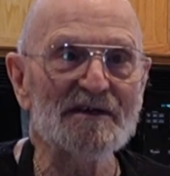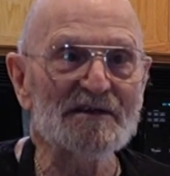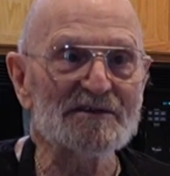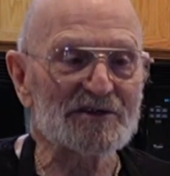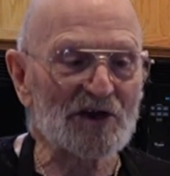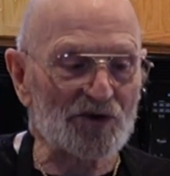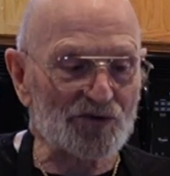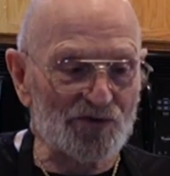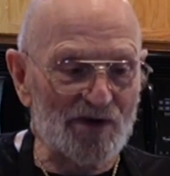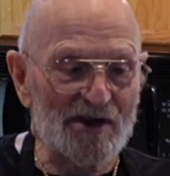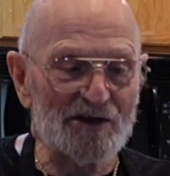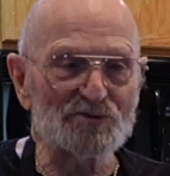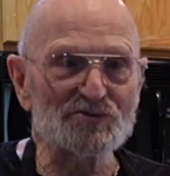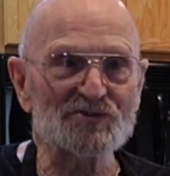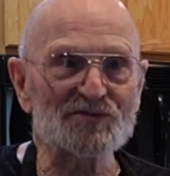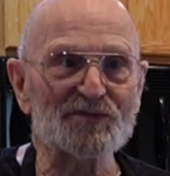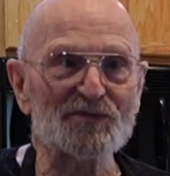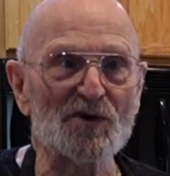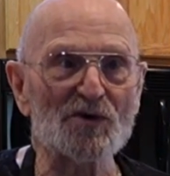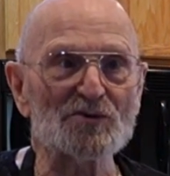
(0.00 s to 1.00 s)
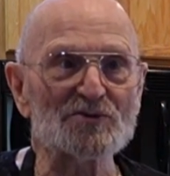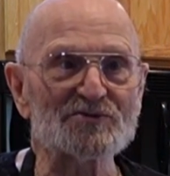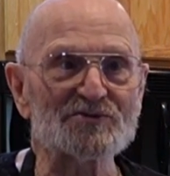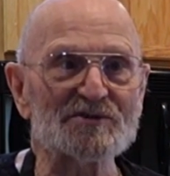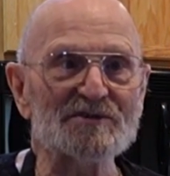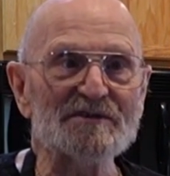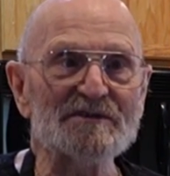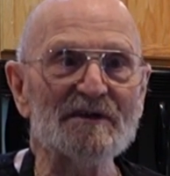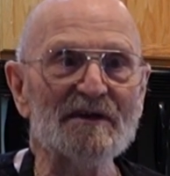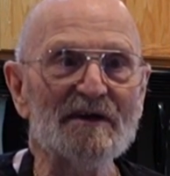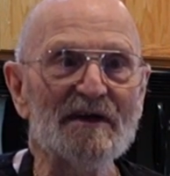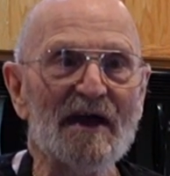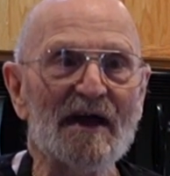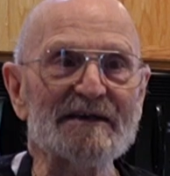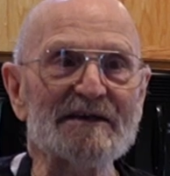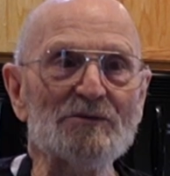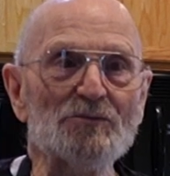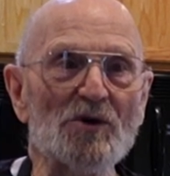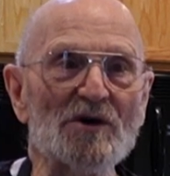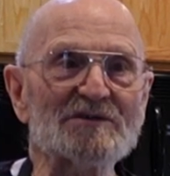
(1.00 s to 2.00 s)
the ground's frozen, and
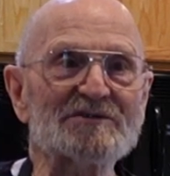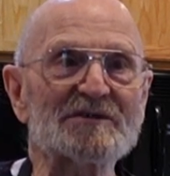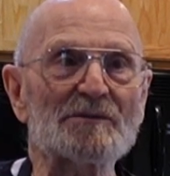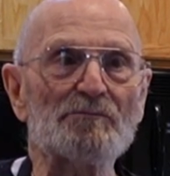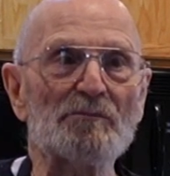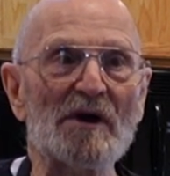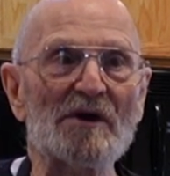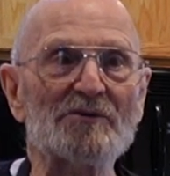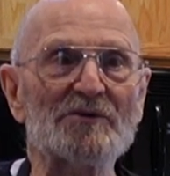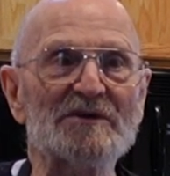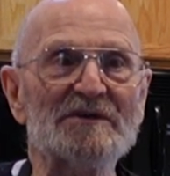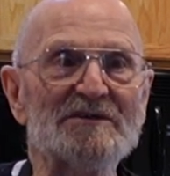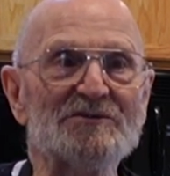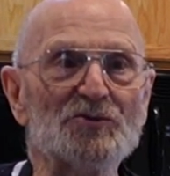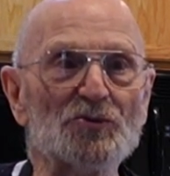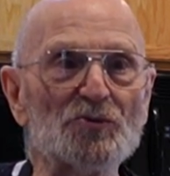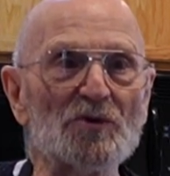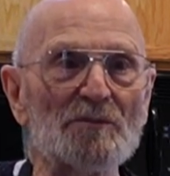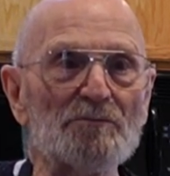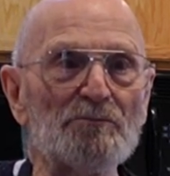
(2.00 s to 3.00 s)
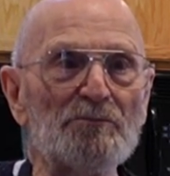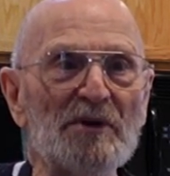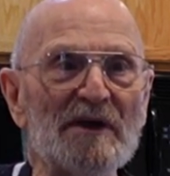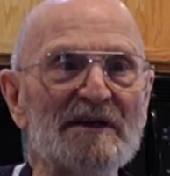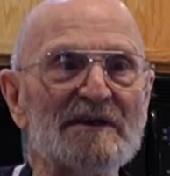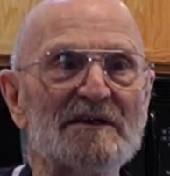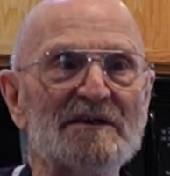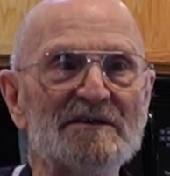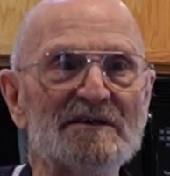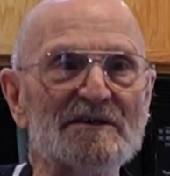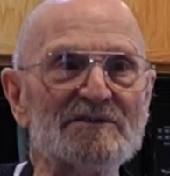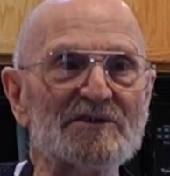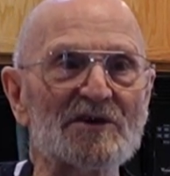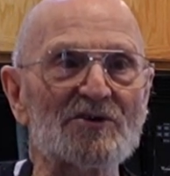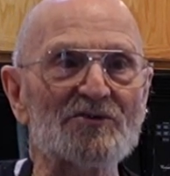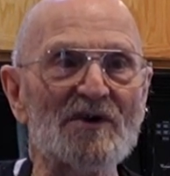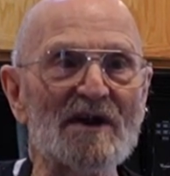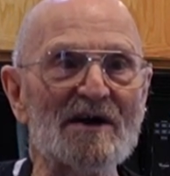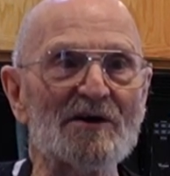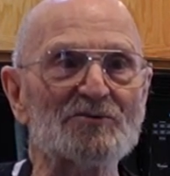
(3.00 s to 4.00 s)
he wants to do a pig in the
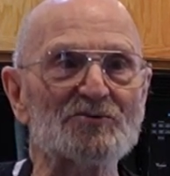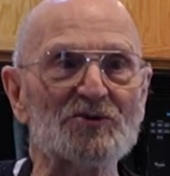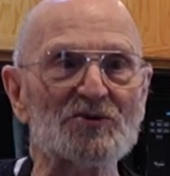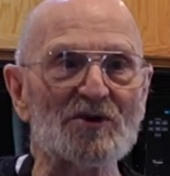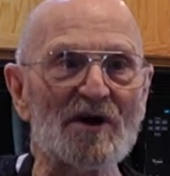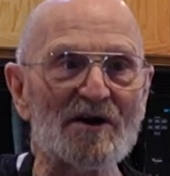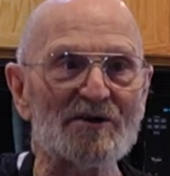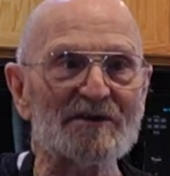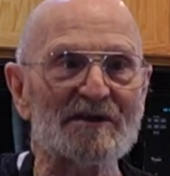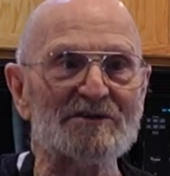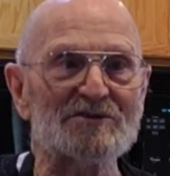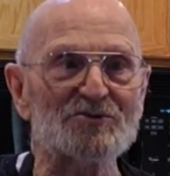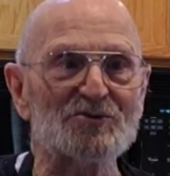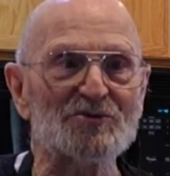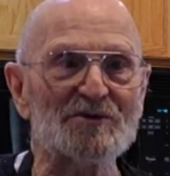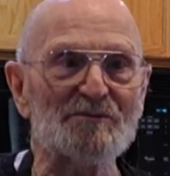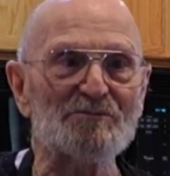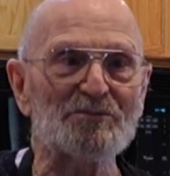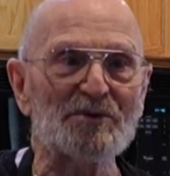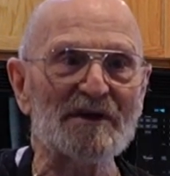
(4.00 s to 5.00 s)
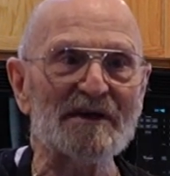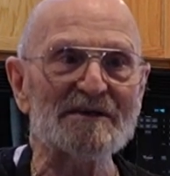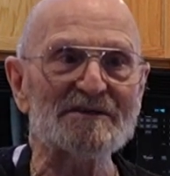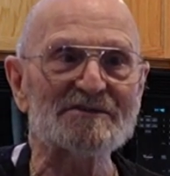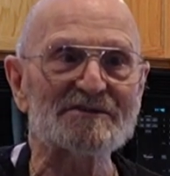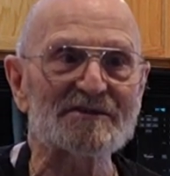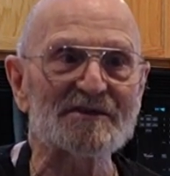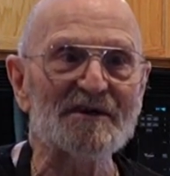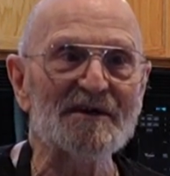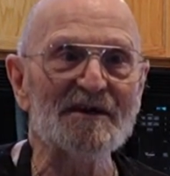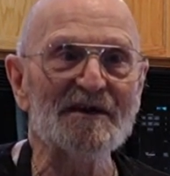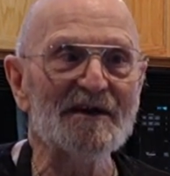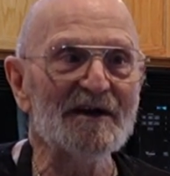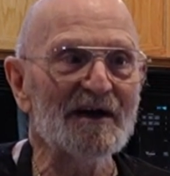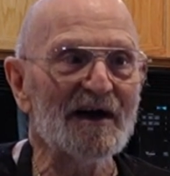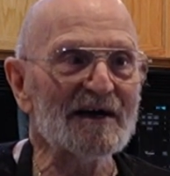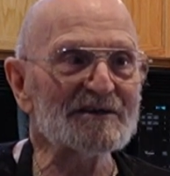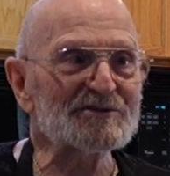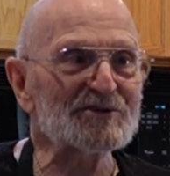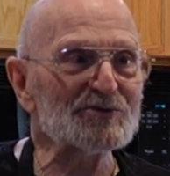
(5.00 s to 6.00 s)
ground. You know how they do the pigs?
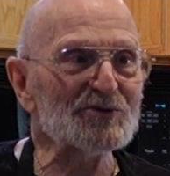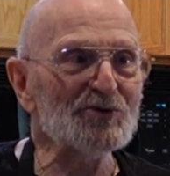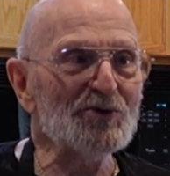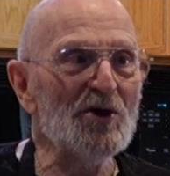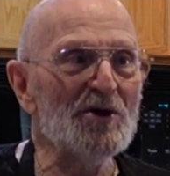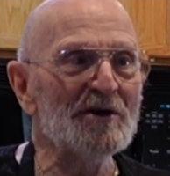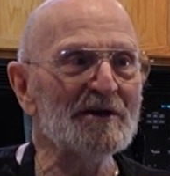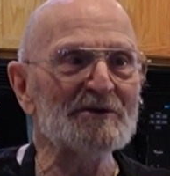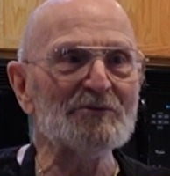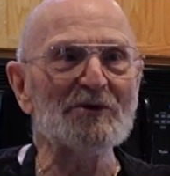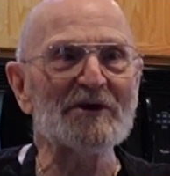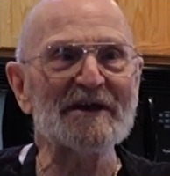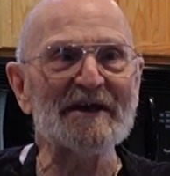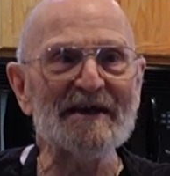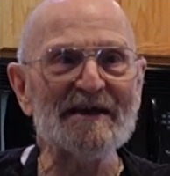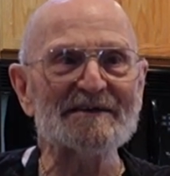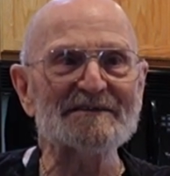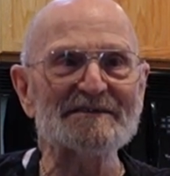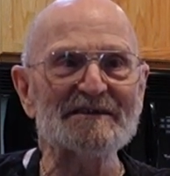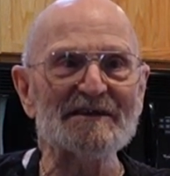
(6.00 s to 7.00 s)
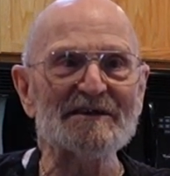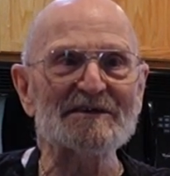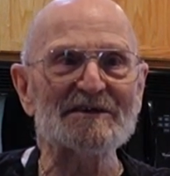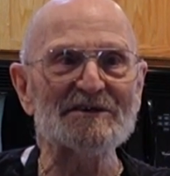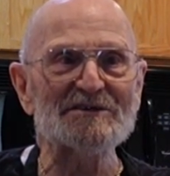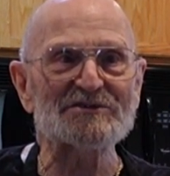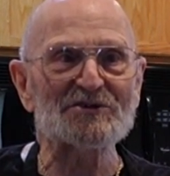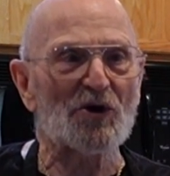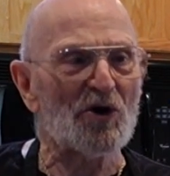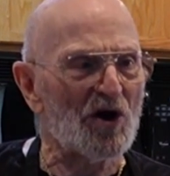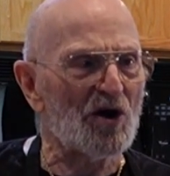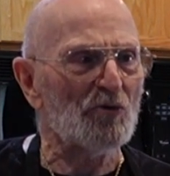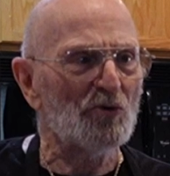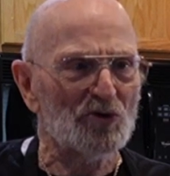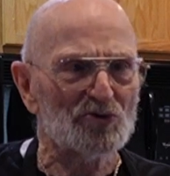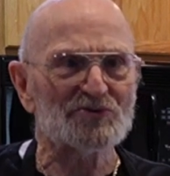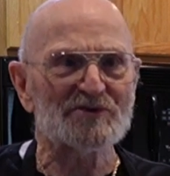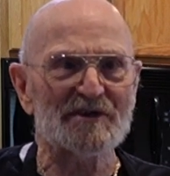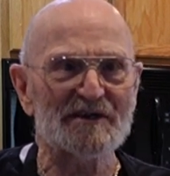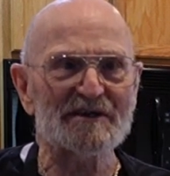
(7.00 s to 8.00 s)
I said, Ernie, we can't dig. He said, oh,
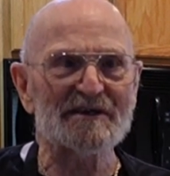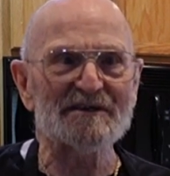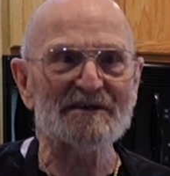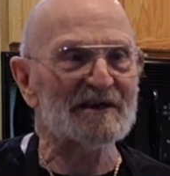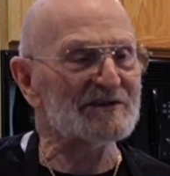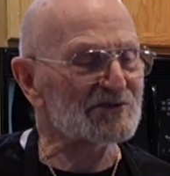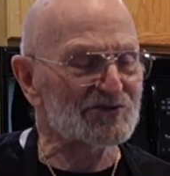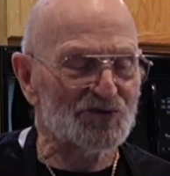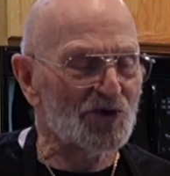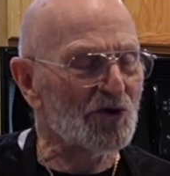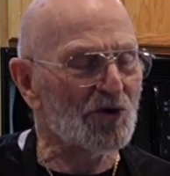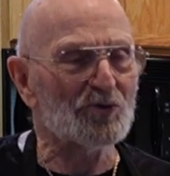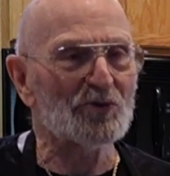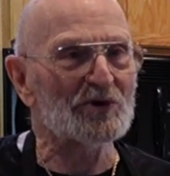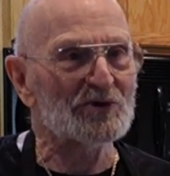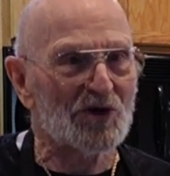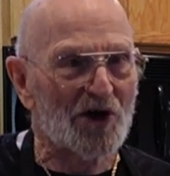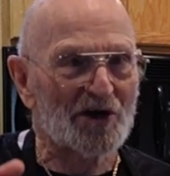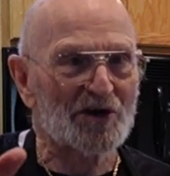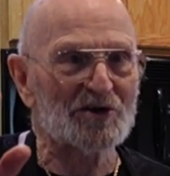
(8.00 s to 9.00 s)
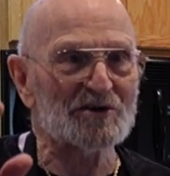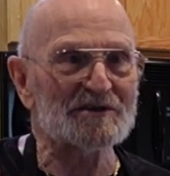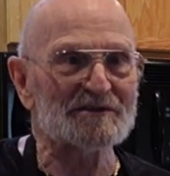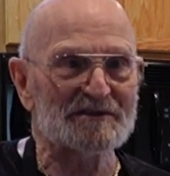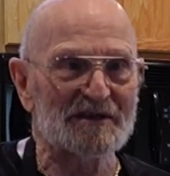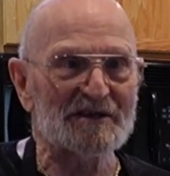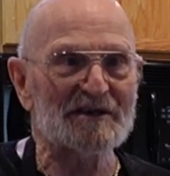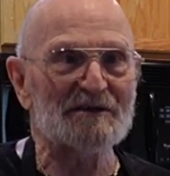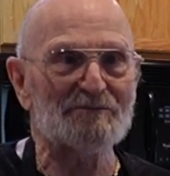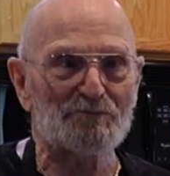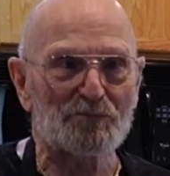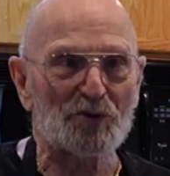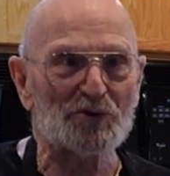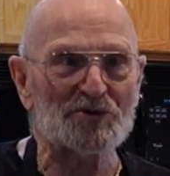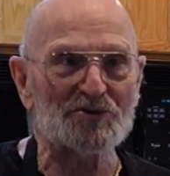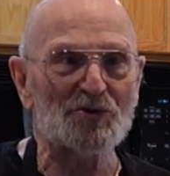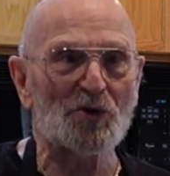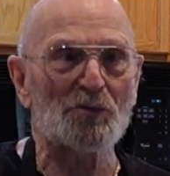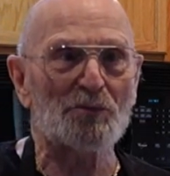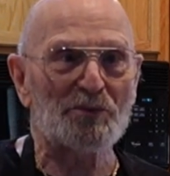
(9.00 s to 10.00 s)
we'll dig it. I said, no, we're not going to dig and
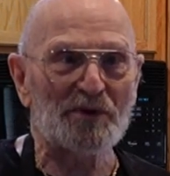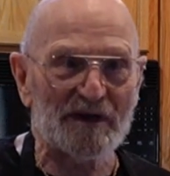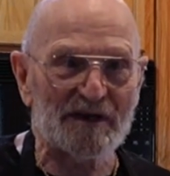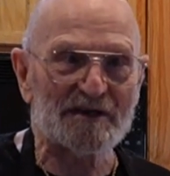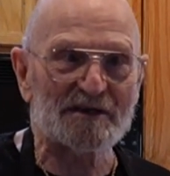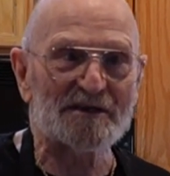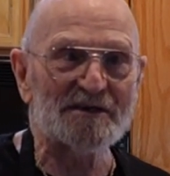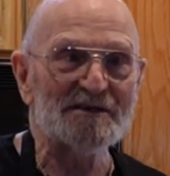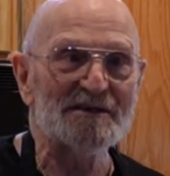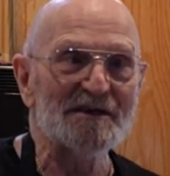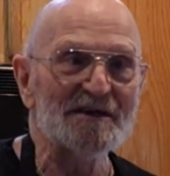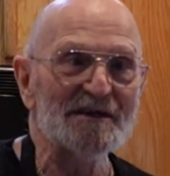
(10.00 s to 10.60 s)
put no pig.